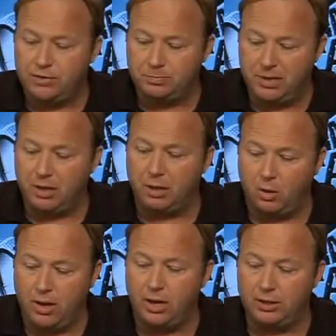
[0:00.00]
Gulf
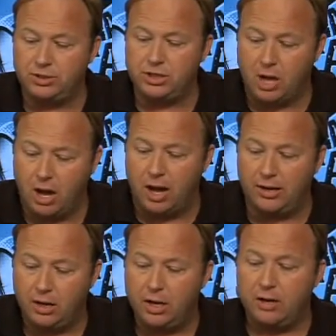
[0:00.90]
spill oil is
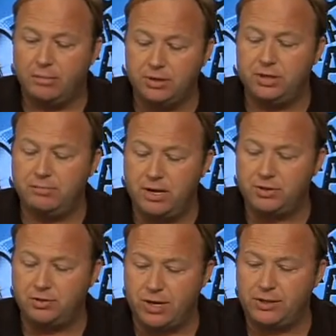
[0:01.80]
gone, puts
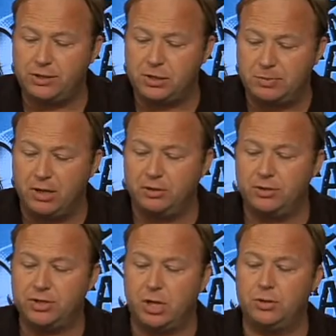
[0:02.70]
administration
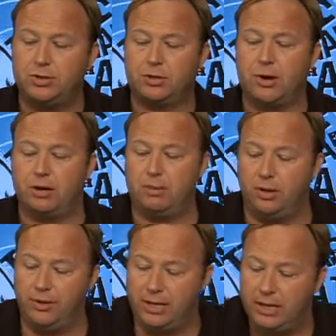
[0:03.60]
spill disclosure
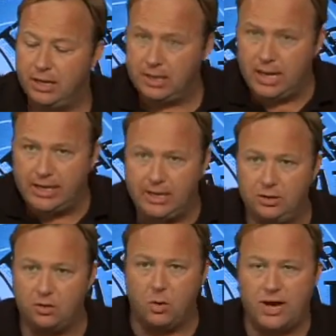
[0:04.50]
credibility
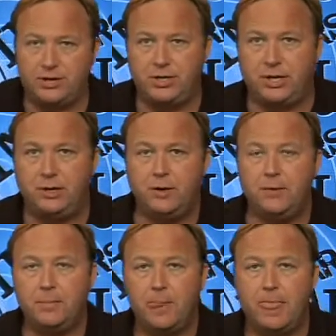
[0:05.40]
in question.
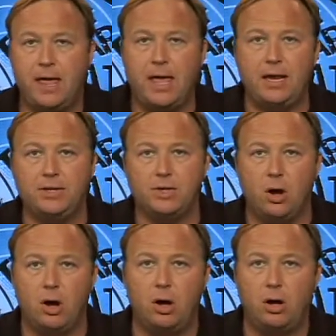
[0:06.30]
And
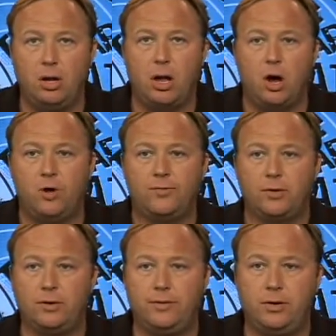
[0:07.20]
it's all
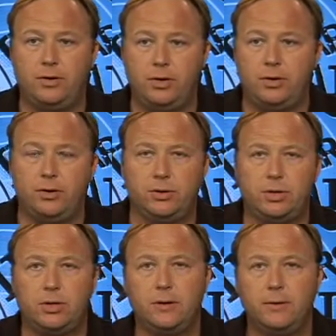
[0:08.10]
over the
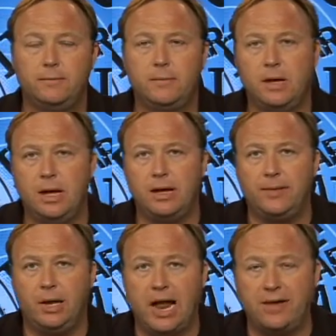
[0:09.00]
news
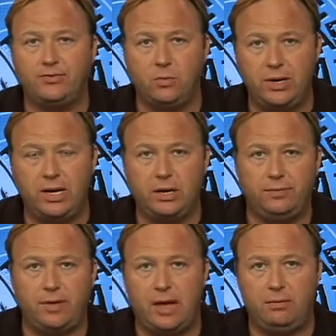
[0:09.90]
in the last
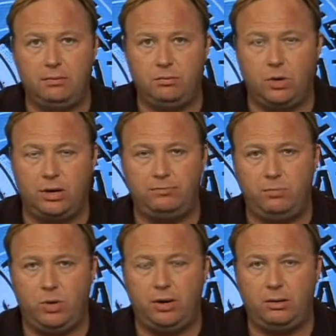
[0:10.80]
week that
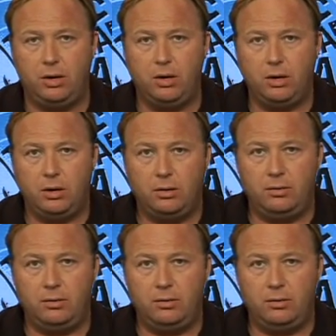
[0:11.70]
when